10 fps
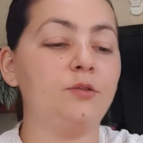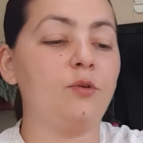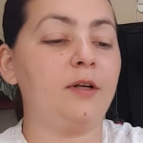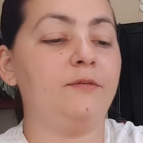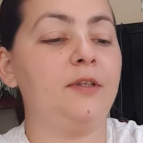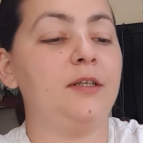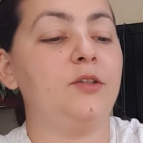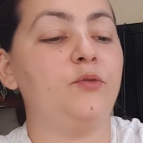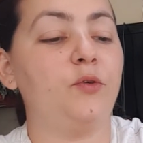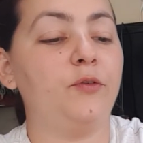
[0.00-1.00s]
one of
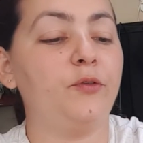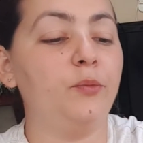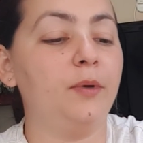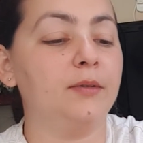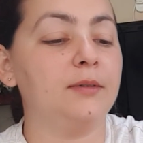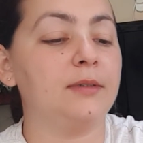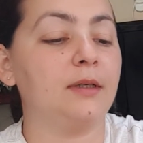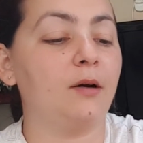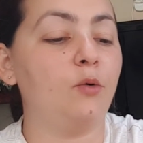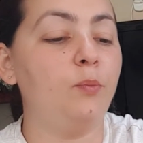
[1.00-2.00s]
these for a few months
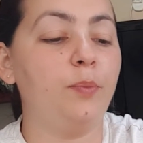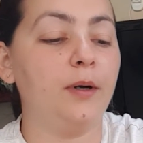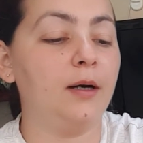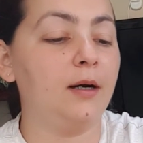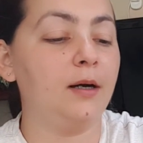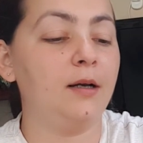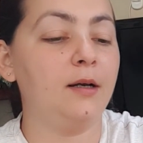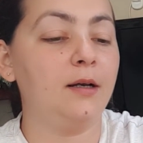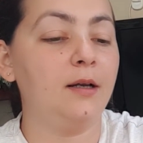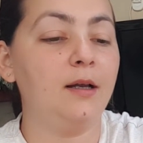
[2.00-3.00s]
now, but
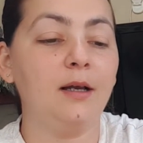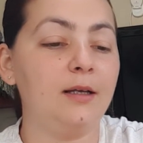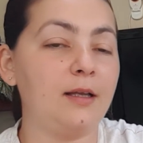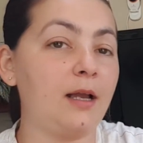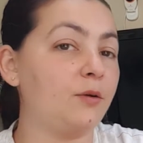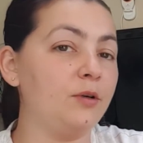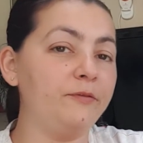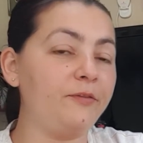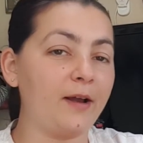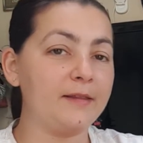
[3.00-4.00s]
I
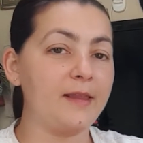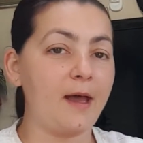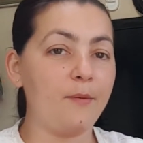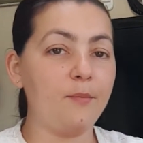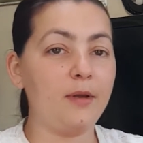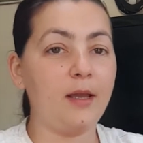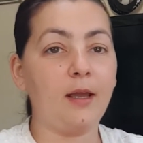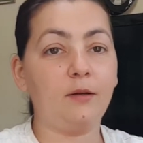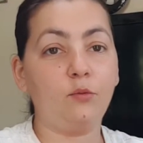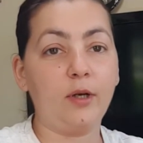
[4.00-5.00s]
couldn't find them,
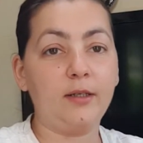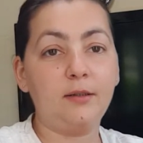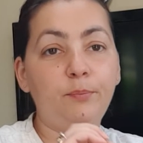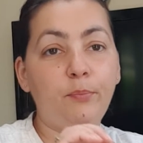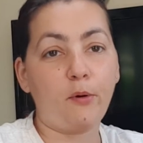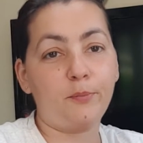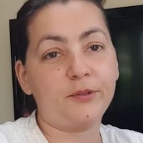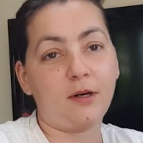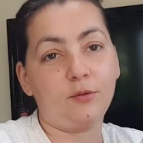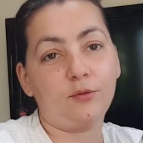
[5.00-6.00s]
and when it popped
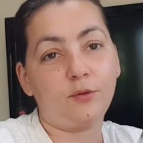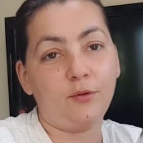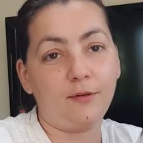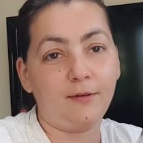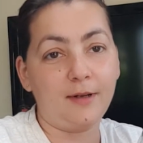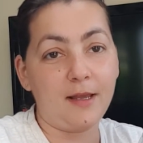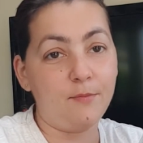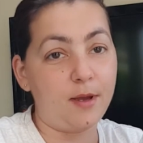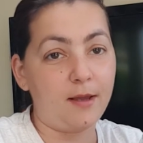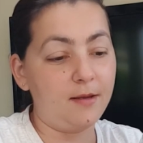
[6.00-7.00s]
out on
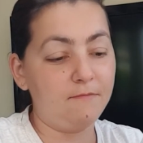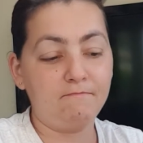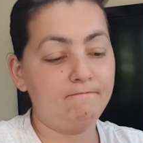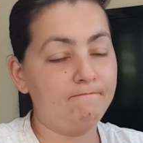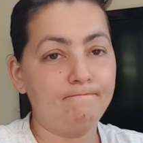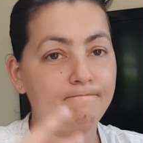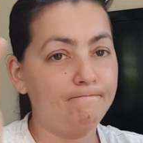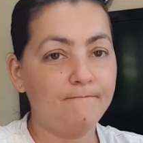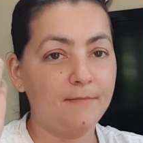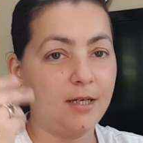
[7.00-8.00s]
eBay,
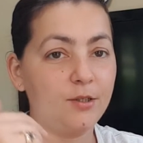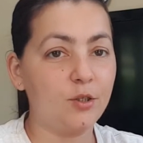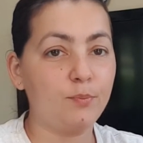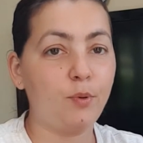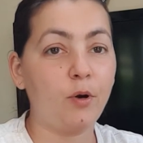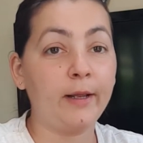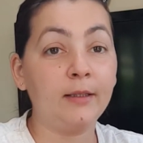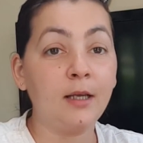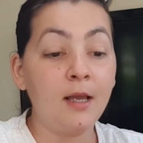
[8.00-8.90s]
I just bought it